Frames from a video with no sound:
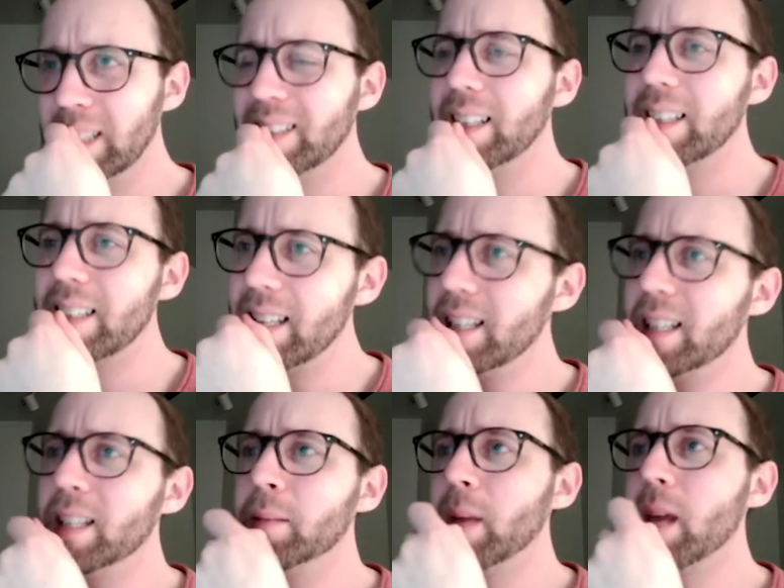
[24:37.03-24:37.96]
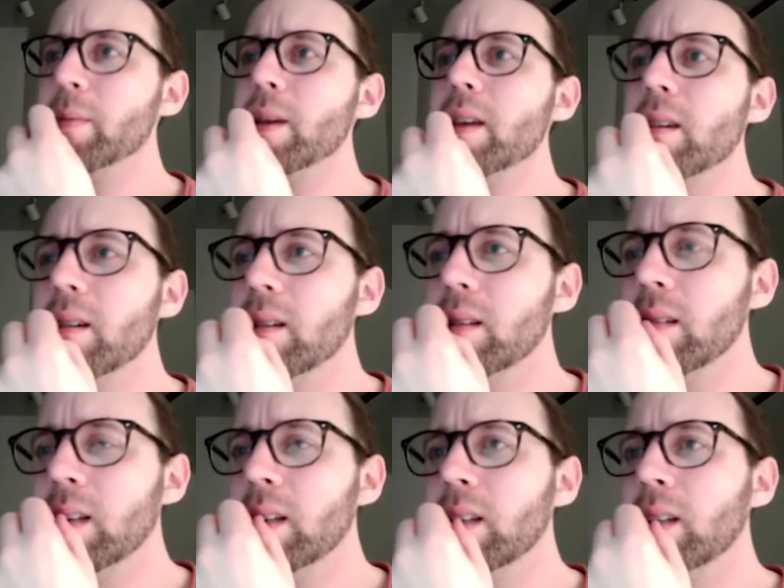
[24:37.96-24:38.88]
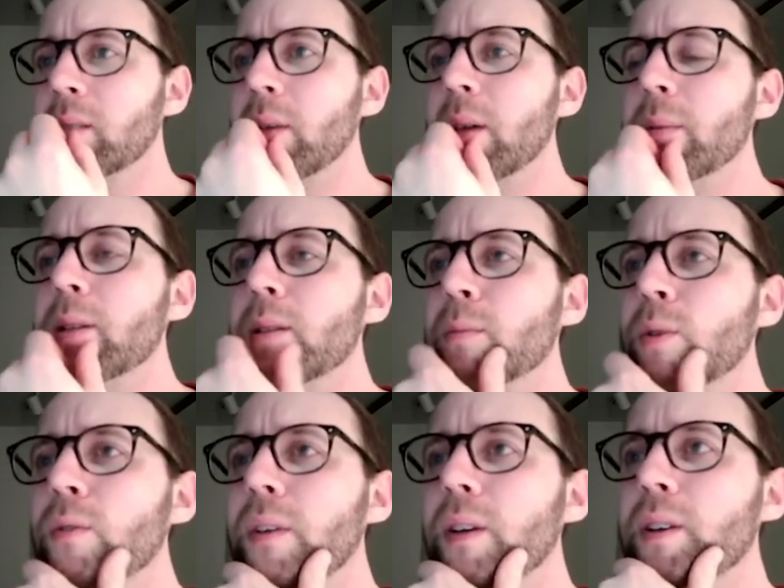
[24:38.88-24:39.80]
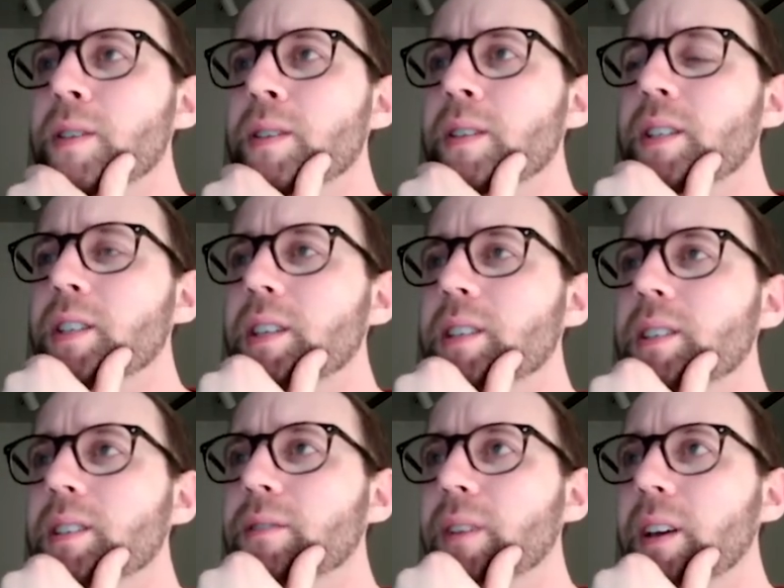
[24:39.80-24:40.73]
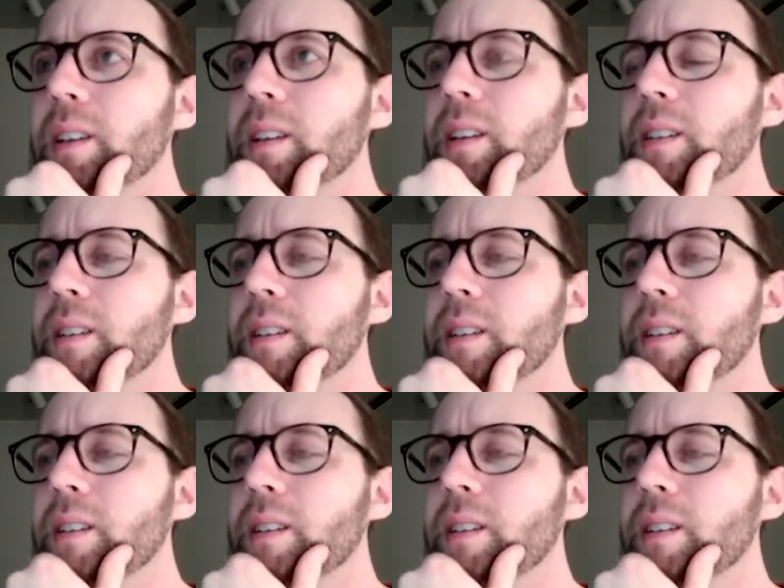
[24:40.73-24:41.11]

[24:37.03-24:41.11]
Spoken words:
Again, maybe the move here is to just defend it.